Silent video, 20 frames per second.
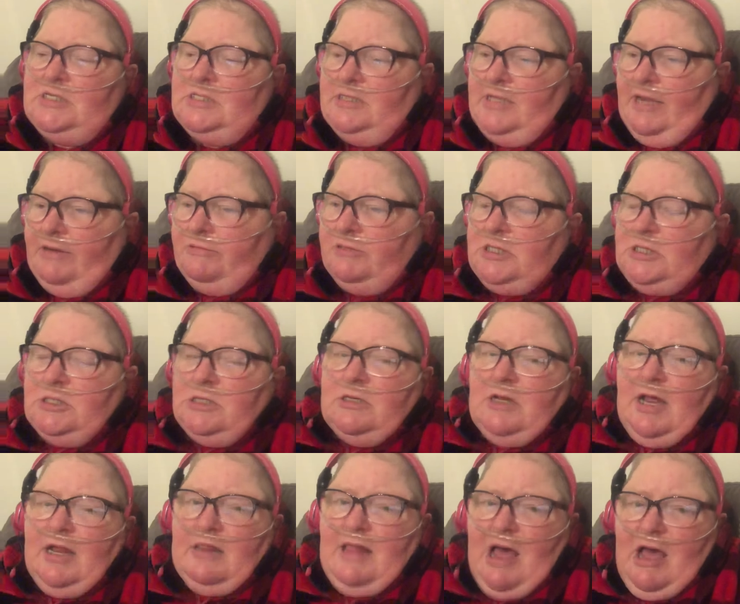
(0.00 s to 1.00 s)
They were still
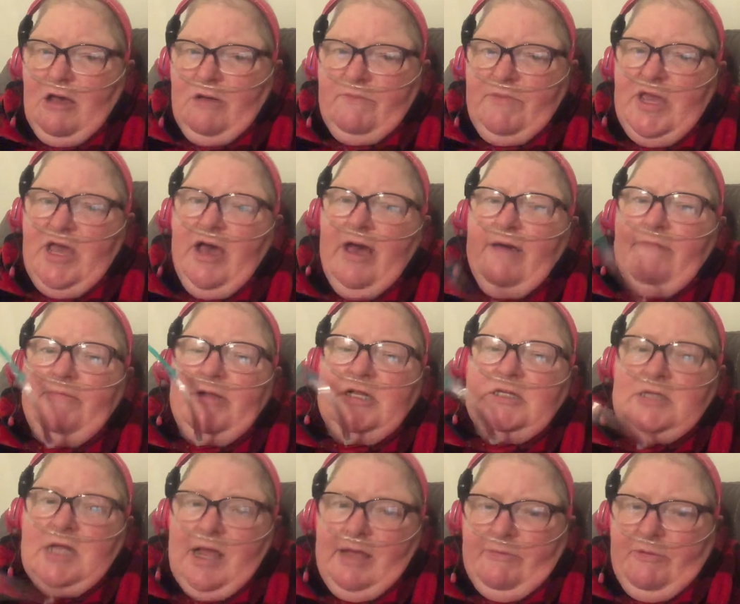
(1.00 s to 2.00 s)
not allowing me up
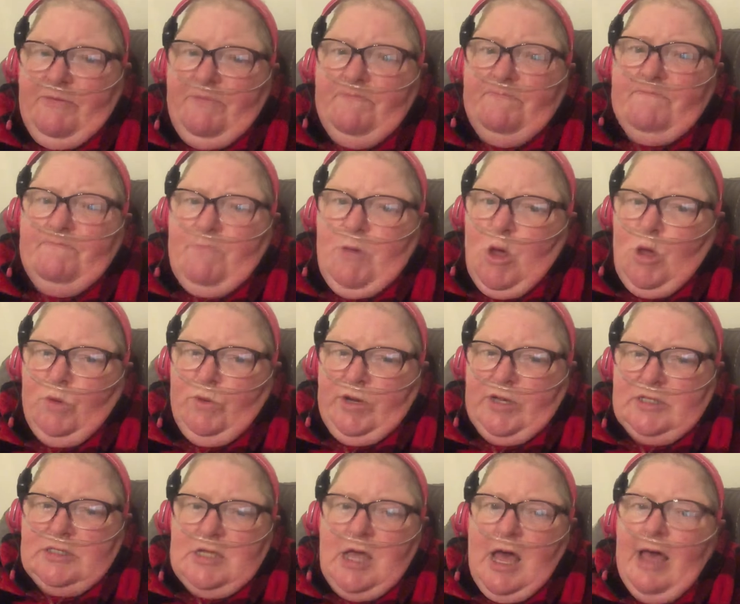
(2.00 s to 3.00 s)
because I'm a fall risk.